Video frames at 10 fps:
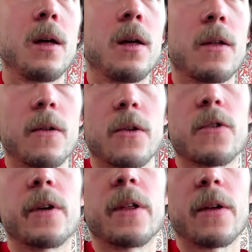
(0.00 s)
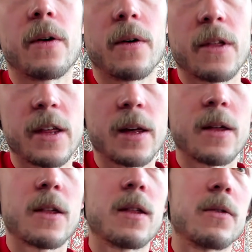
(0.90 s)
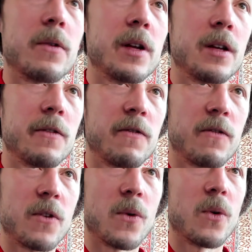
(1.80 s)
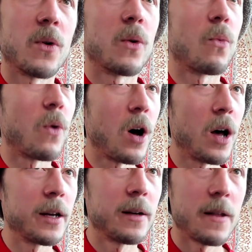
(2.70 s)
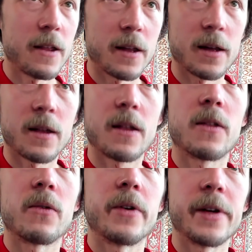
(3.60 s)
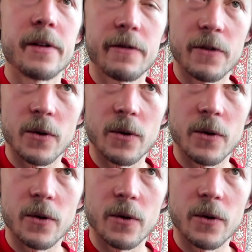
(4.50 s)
So the strings are 6, 3, 4, 1, 6, 3, 4.